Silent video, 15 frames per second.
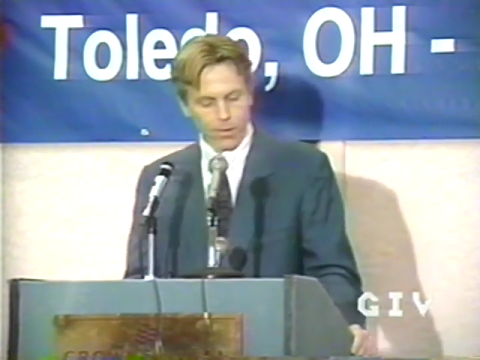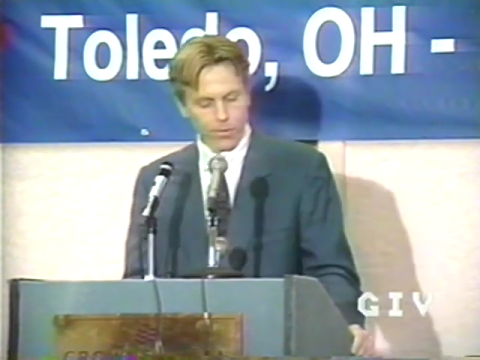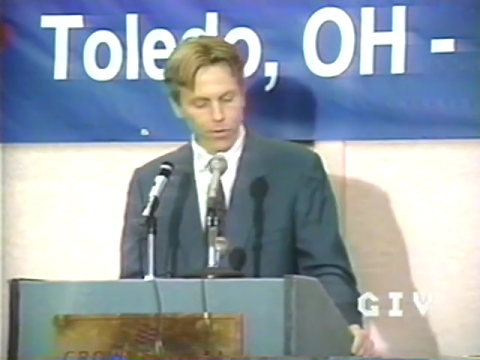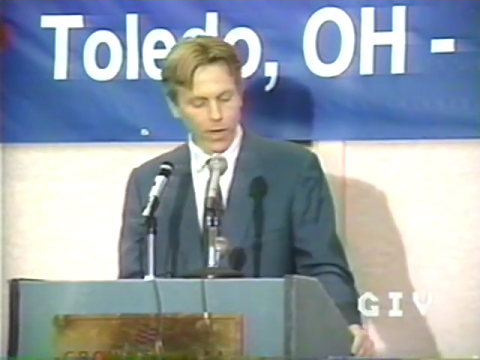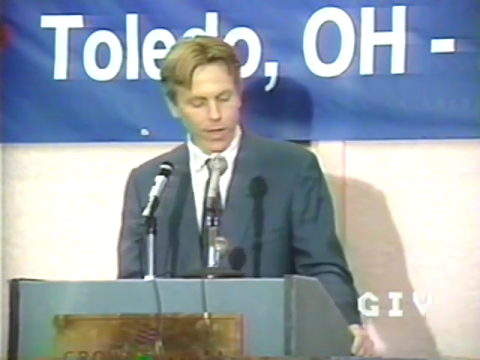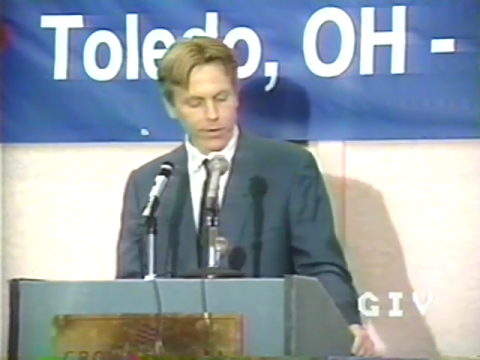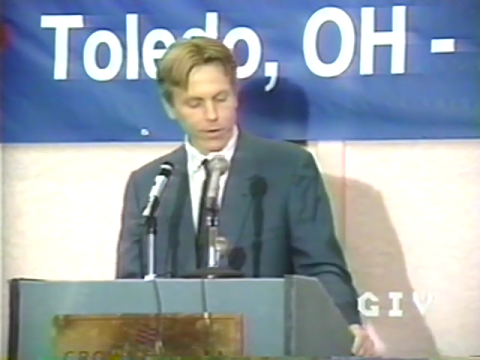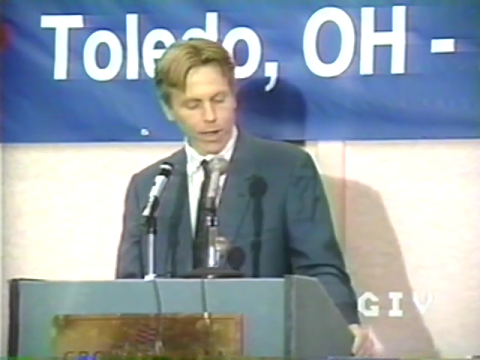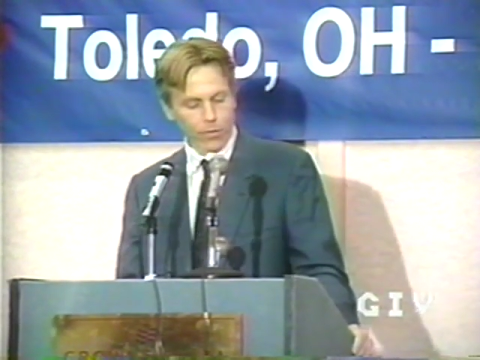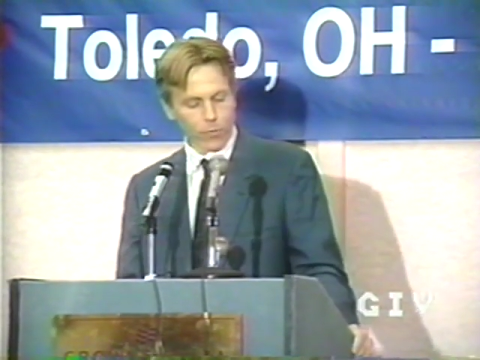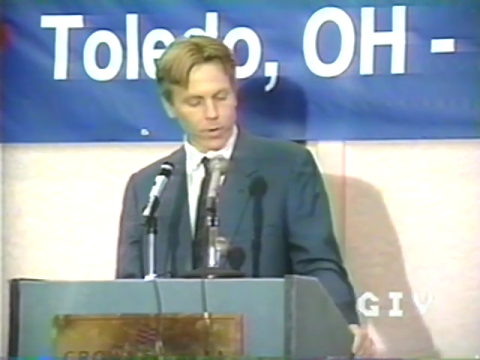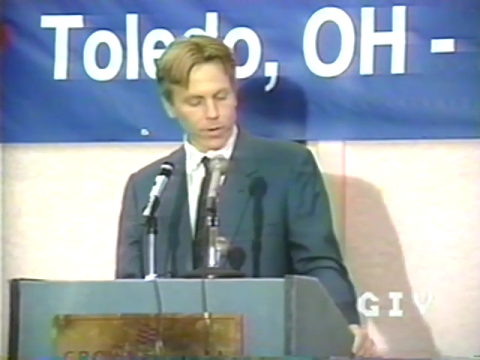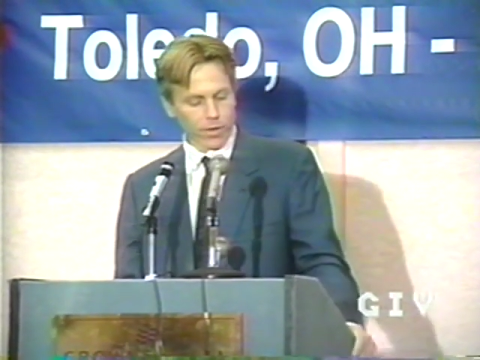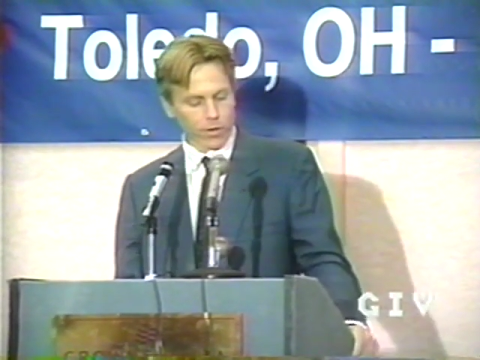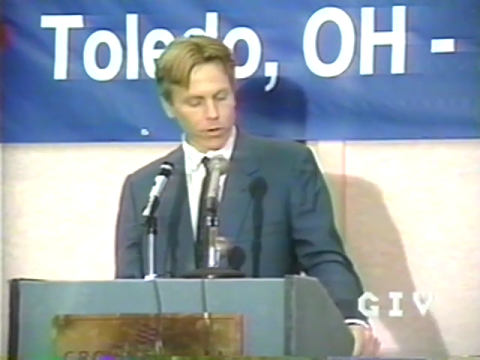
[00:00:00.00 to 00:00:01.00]
So in
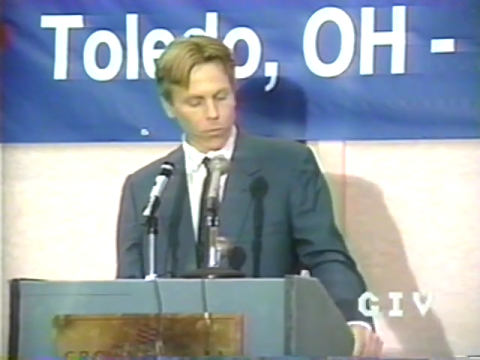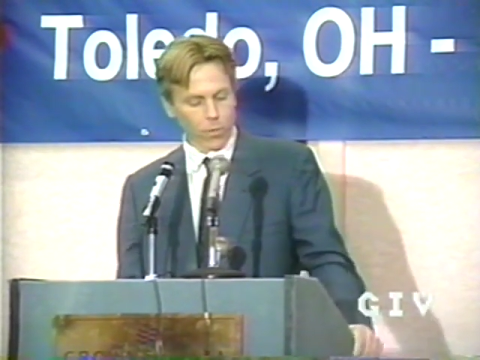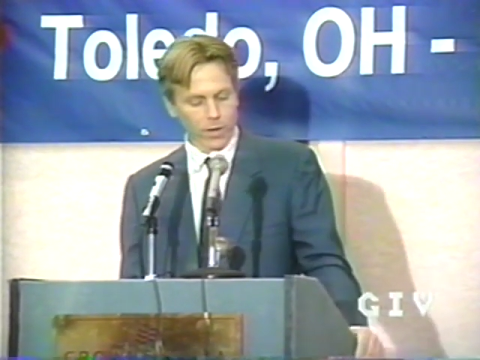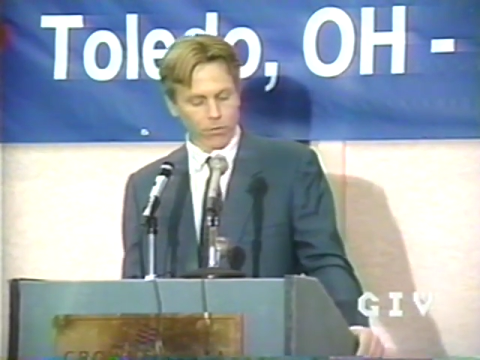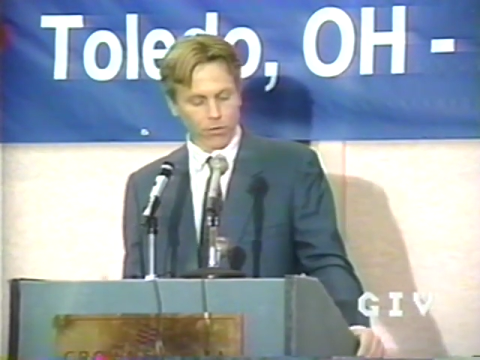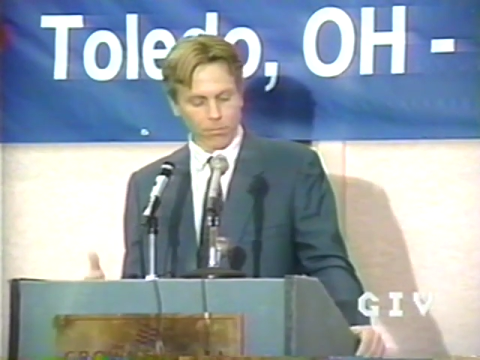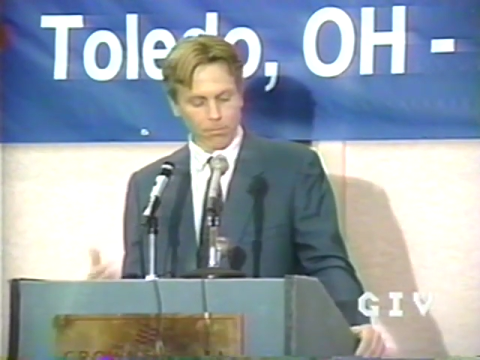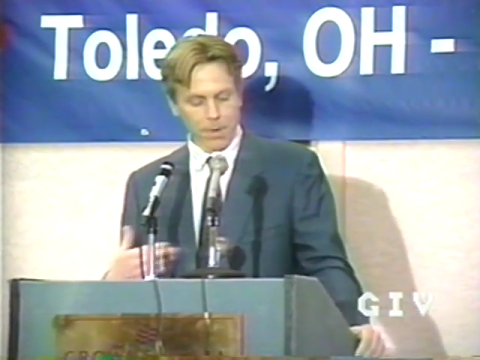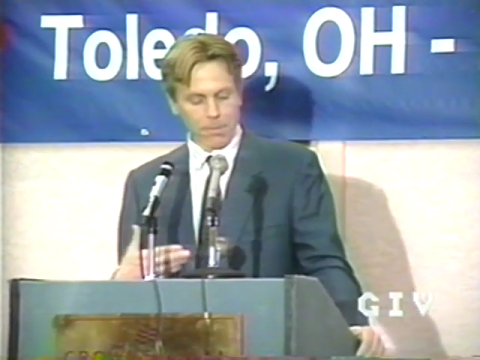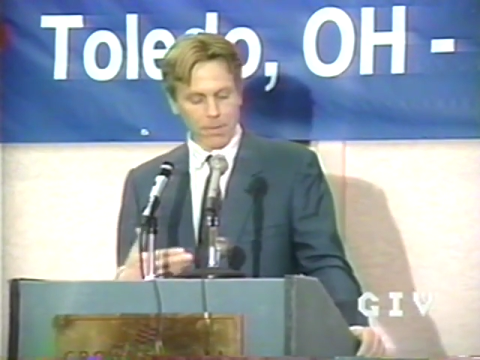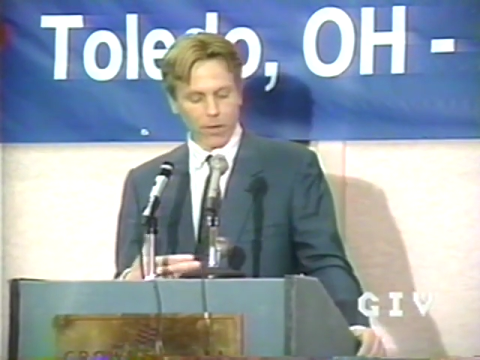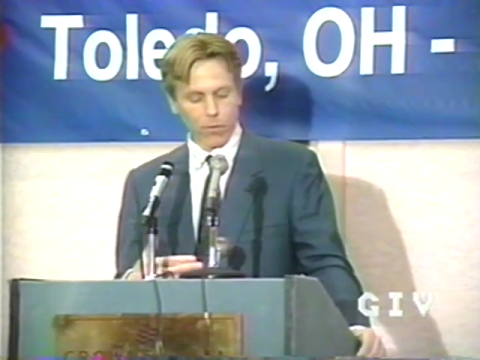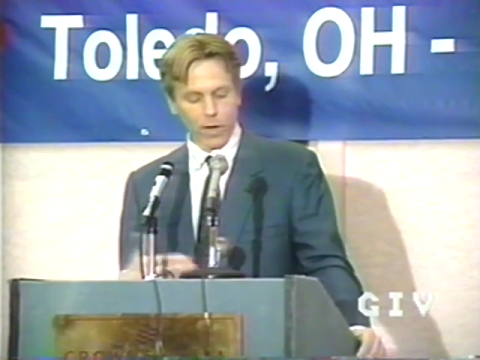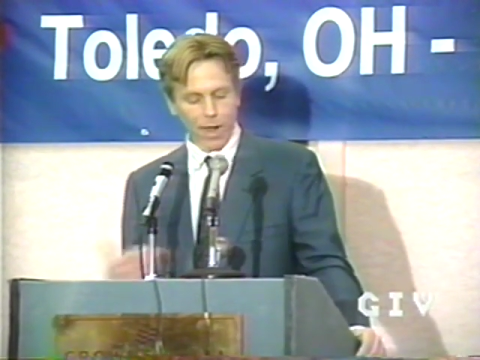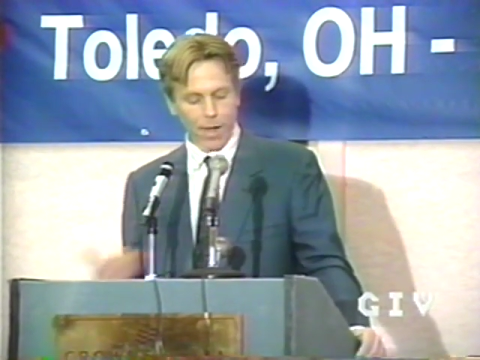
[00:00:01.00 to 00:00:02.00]
other words, I don't want you to
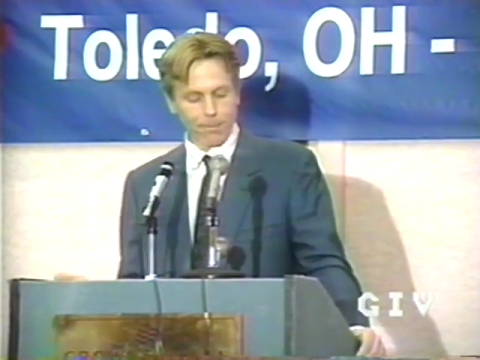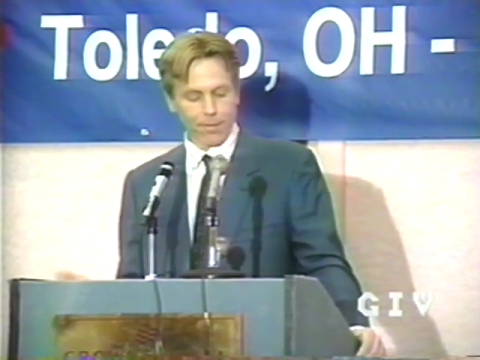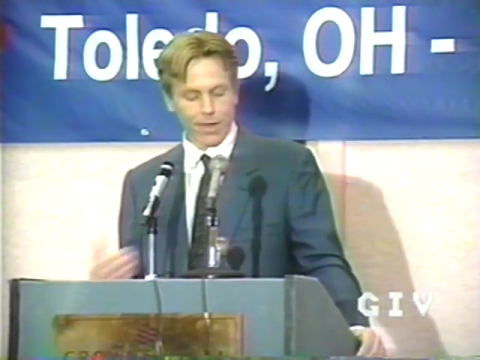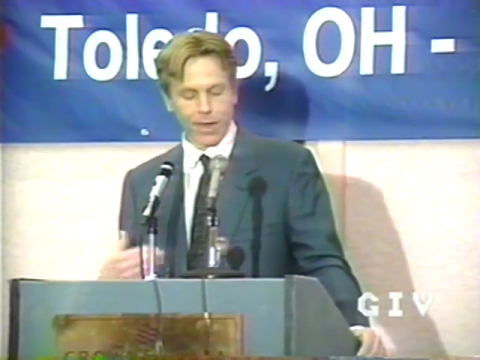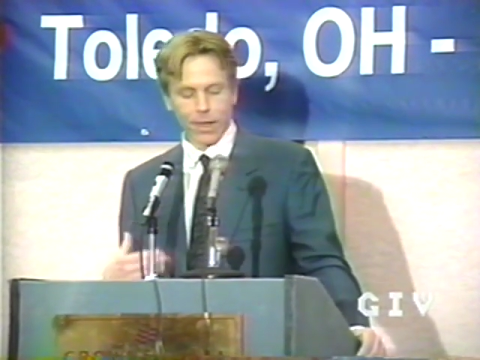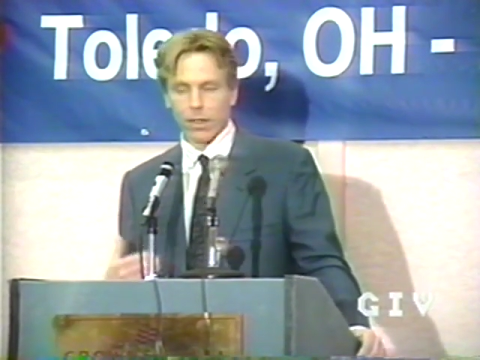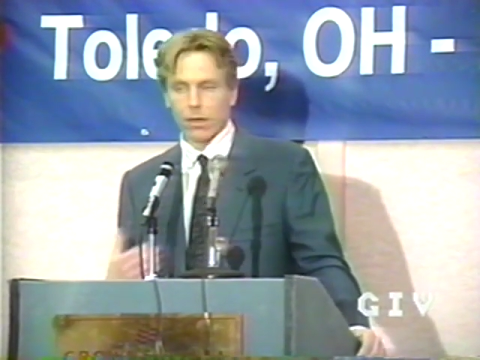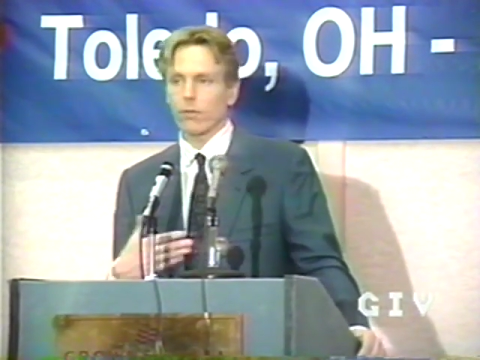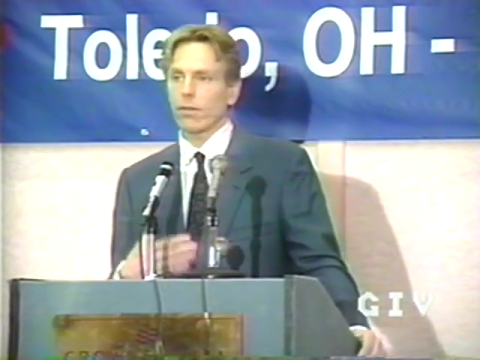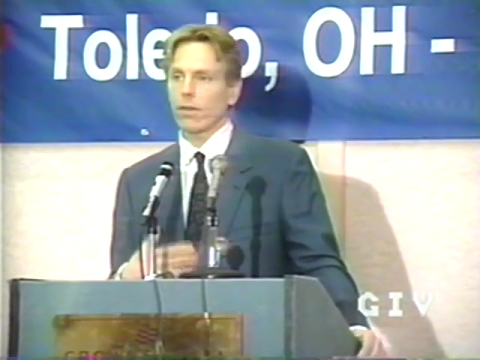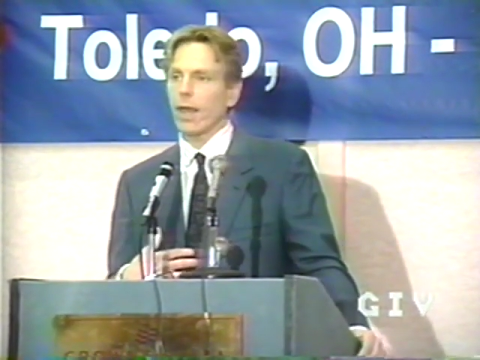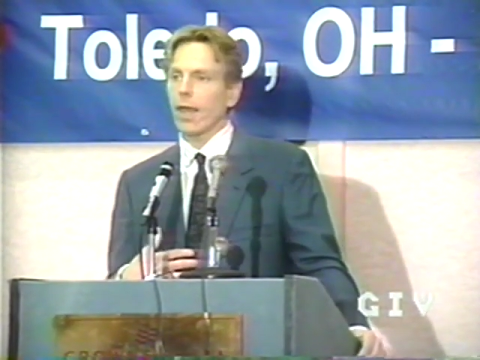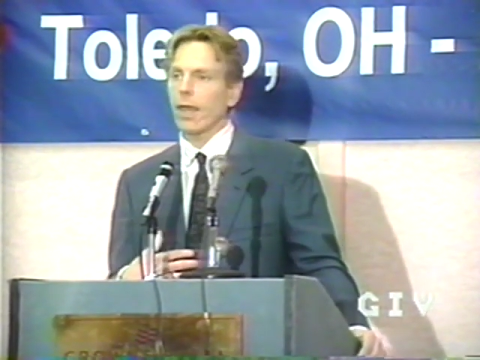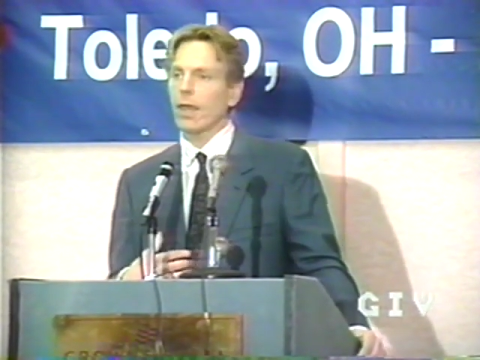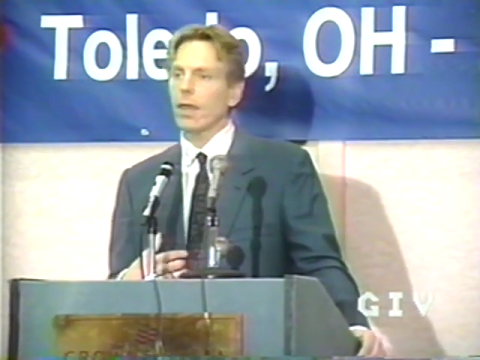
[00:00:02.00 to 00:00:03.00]
mimic what I'm saying here
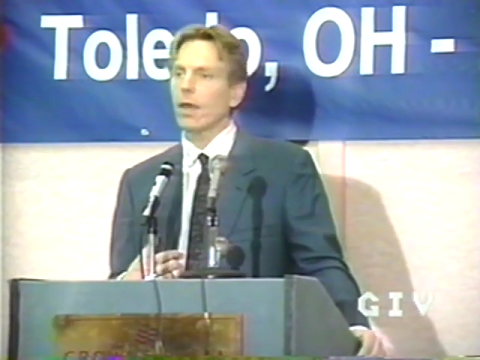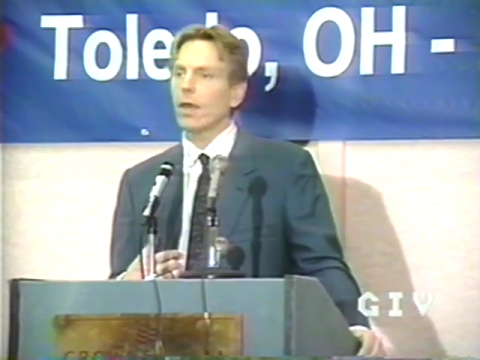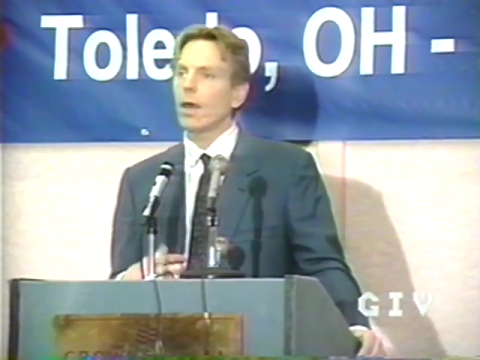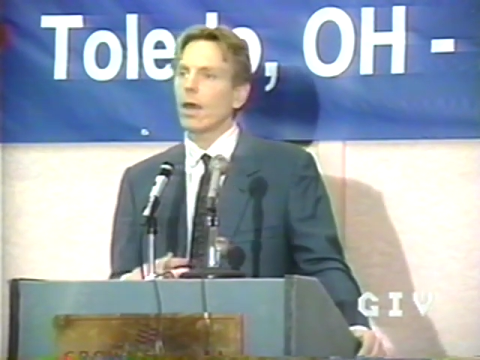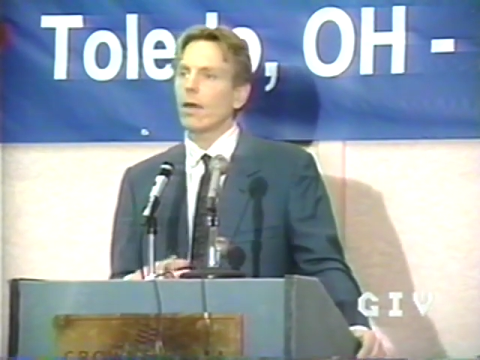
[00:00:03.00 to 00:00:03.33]
today.